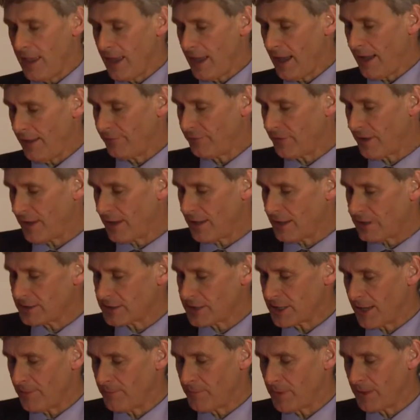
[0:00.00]
have
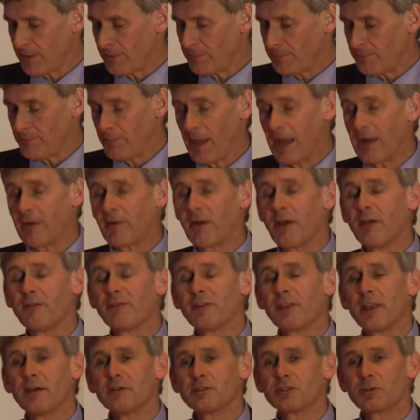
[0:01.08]
some power over
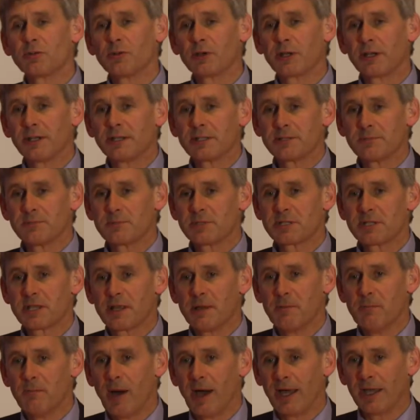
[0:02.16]
those organisms
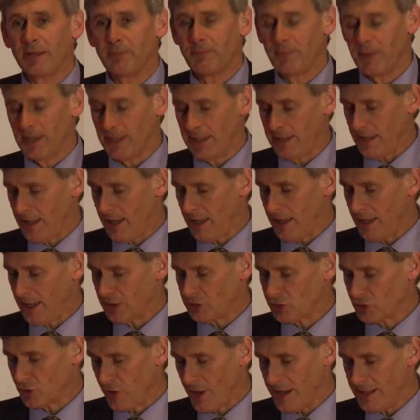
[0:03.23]
that might be
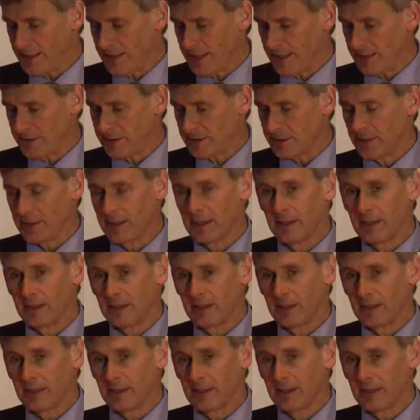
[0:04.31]
traded